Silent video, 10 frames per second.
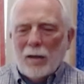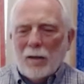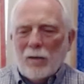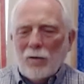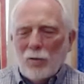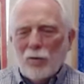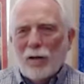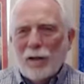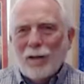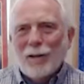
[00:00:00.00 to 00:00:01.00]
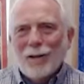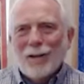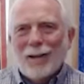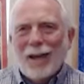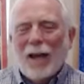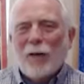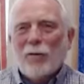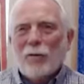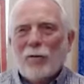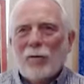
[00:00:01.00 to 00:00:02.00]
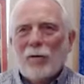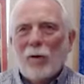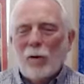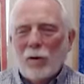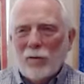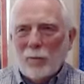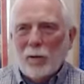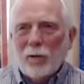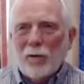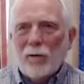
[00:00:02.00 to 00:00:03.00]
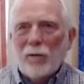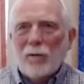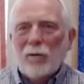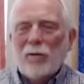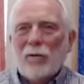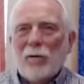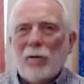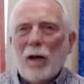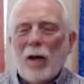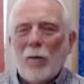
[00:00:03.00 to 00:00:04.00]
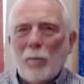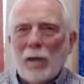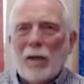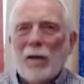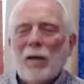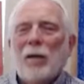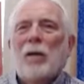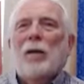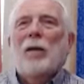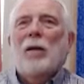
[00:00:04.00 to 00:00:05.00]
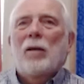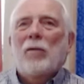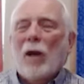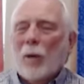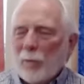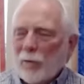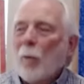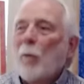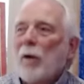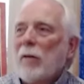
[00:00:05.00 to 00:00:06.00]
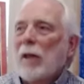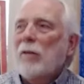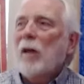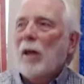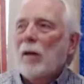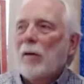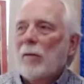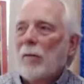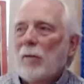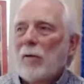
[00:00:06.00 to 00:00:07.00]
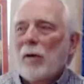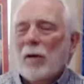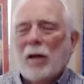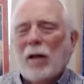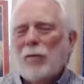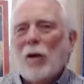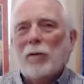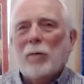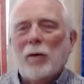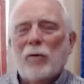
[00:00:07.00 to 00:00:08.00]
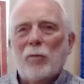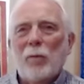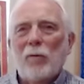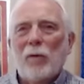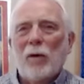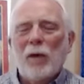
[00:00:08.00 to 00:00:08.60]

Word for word: usually ask the Holy Spirit to help me to help someone that day. To, and I've talked about this before.